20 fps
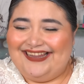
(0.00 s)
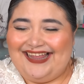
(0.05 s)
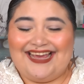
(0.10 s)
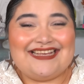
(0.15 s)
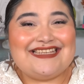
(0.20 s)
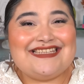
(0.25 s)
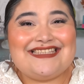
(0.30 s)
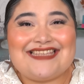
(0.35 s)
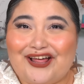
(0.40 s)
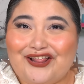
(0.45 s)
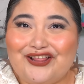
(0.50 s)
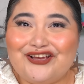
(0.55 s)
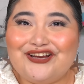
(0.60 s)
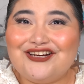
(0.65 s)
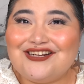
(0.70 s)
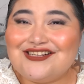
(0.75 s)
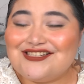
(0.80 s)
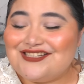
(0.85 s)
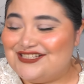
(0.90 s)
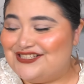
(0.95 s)
like
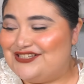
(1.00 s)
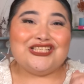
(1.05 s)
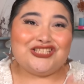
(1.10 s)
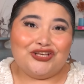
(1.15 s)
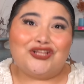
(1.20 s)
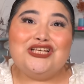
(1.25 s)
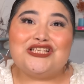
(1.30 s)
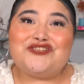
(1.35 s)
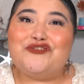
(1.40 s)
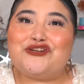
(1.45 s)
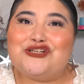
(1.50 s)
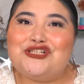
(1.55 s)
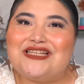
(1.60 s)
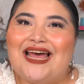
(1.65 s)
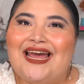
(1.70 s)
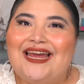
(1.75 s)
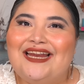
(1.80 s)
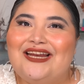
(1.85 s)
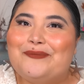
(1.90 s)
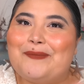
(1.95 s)
sellers. So this first
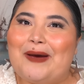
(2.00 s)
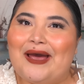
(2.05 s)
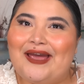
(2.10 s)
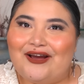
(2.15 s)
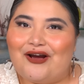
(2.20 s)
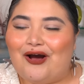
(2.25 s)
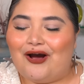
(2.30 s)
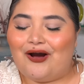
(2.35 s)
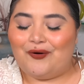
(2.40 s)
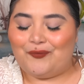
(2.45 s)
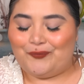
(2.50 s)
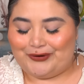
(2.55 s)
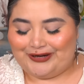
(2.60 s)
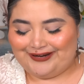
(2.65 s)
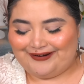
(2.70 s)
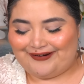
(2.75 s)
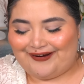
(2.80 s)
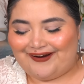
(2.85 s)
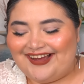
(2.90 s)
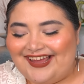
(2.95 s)
item I got on
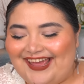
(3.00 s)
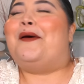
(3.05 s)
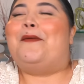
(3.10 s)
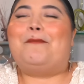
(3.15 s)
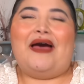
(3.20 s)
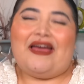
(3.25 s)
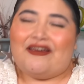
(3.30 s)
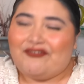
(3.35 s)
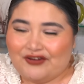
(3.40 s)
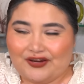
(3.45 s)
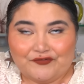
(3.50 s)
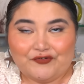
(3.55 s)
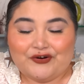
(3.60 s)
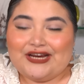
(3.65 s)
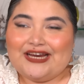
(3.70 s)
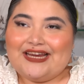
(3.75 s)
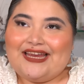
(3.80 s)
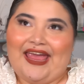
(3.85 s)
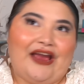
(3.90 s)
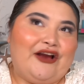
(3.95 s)
Whatnot. My
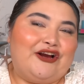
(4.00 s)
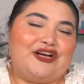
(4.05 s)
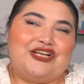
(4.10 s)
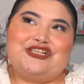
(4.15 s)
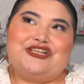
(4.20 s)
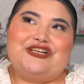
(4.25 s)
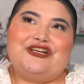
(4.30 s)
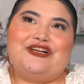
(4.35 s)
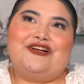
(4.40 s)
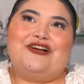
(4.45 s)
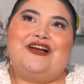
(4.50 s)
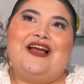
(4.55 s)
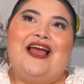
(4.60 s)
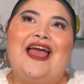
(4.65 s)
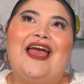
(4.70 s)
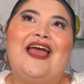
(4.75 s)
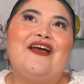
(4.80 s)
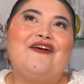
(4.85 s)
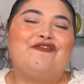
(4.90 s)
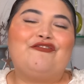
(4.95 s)
favorite character
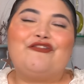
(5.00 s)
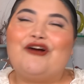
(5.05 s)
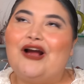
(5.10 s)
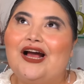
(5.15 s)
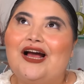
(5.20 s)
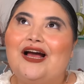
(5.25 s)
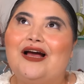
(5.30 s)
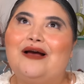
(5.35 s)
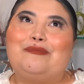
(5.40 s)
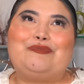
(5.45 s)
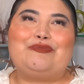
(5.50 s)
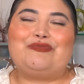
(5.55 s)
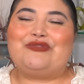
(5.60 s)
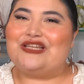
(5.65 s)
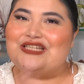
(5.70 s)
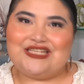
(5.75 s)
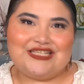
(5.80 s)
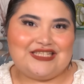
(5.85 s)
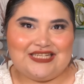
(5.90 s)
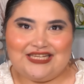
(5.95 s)
from the
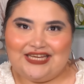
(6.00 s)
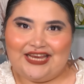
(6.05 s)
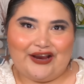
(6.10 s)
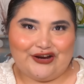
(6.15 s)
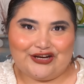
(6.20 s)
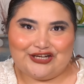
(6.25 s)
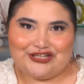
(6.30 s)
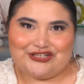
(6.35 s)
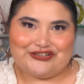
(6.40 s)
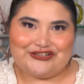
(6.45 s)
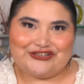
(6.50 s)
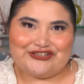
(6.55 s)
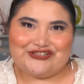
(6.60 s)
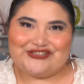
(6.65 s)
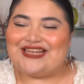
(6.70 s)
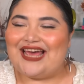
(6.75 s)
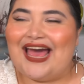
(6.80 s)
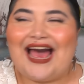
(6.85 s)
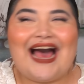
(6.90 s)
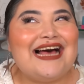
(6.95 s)
Disney
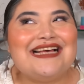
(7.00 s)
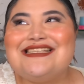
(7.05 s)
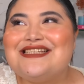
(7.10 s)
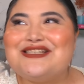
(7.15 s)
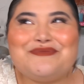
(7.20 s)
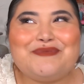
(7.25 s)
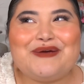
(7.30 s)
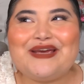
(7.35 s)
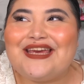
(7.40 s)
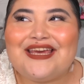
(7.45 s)
characters has to be